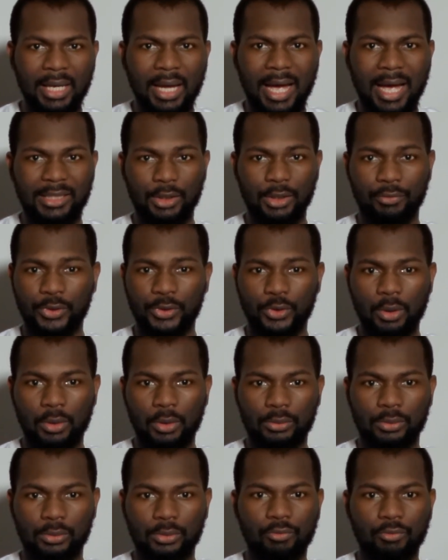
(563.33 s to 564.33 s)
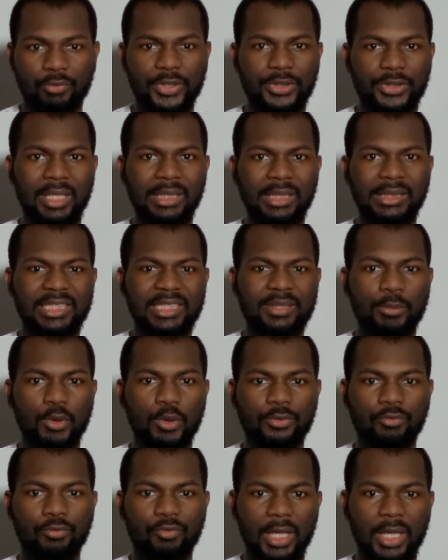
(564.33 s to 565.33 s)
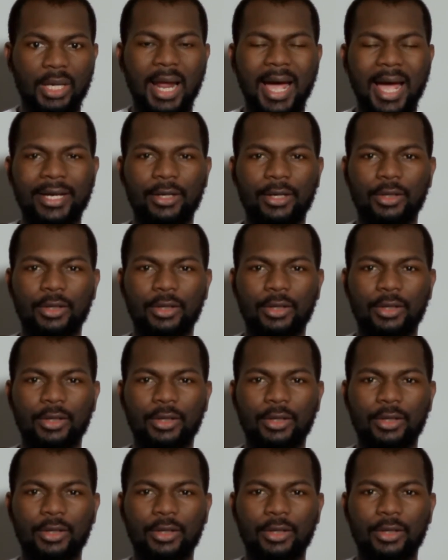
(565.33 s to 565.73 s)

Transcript: As a result, researchers must rely